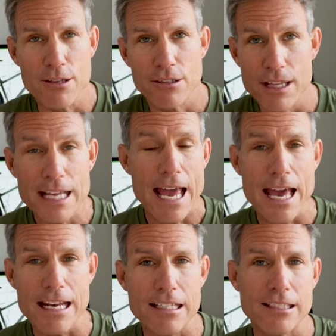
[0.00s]
So then
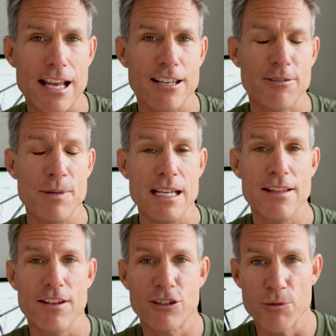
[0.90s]
Eddie sent
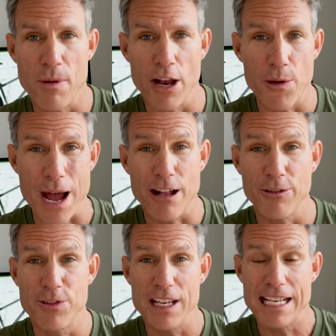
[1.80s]
me the Shimano
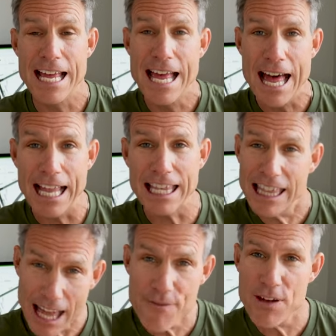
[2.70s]
Alphine
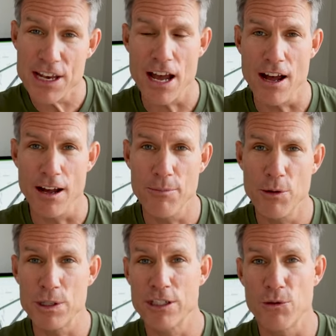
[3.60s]
11
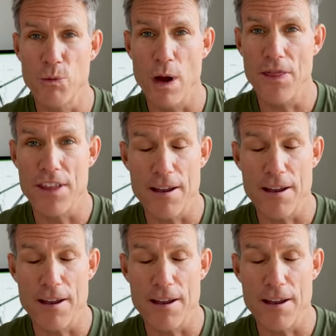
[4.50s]
hub, which is what